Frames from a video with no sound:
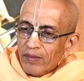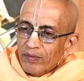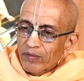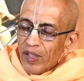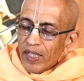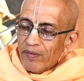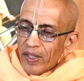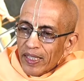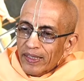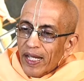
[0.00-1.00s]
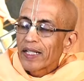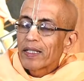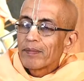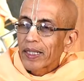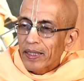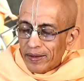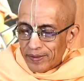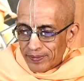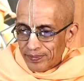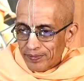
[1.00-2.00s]
are very, very
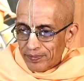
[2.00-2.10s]
dynamic.